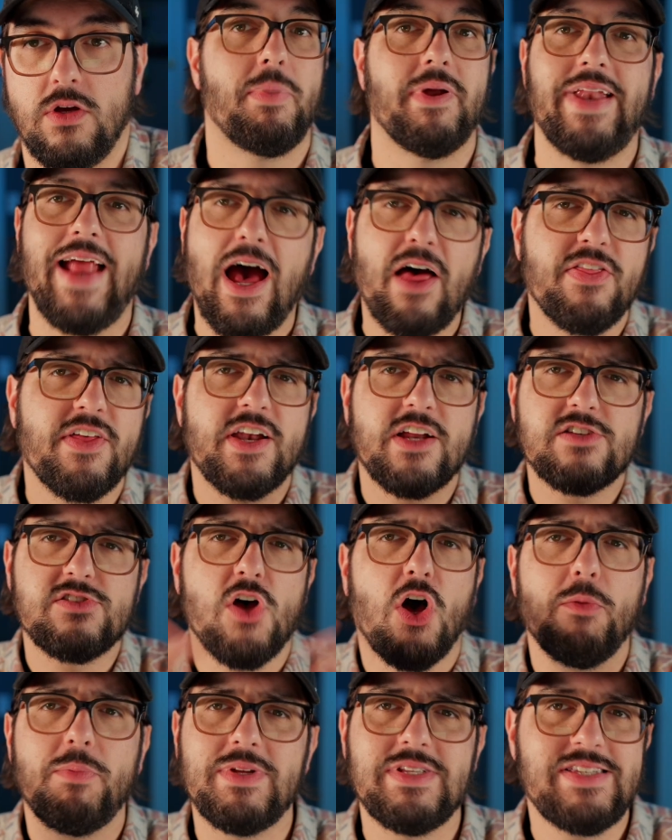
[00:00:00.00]
But now that it's
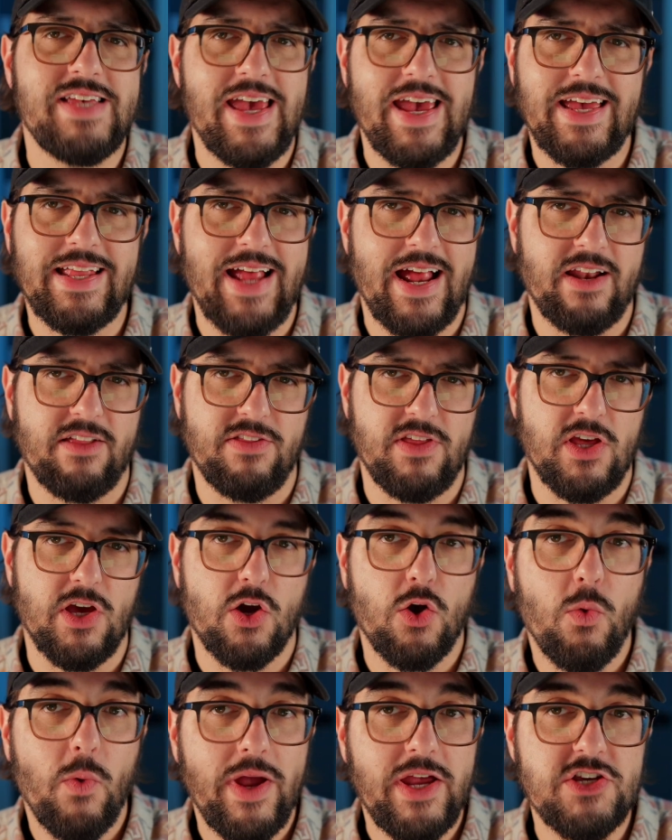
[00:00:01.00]
all been taken out of the
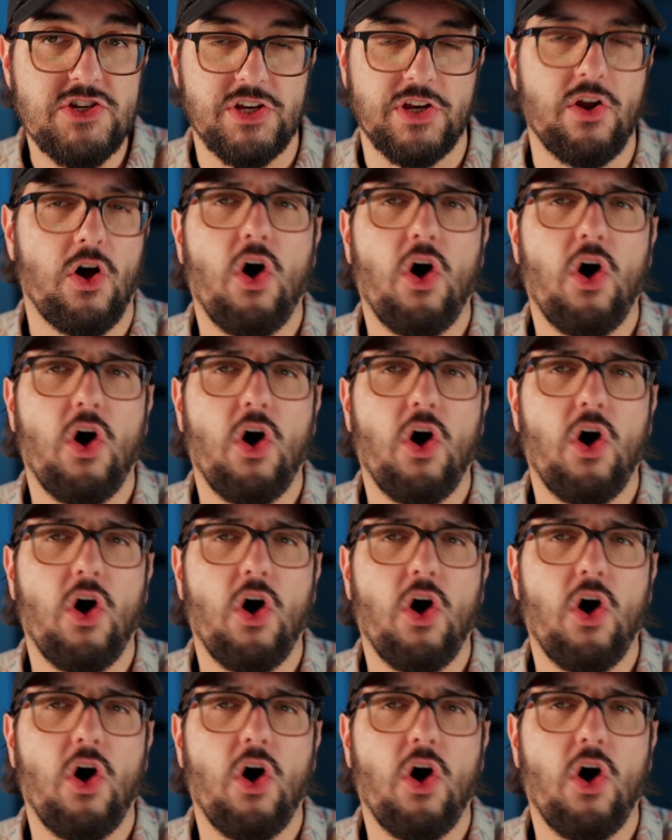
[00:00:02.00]
equation,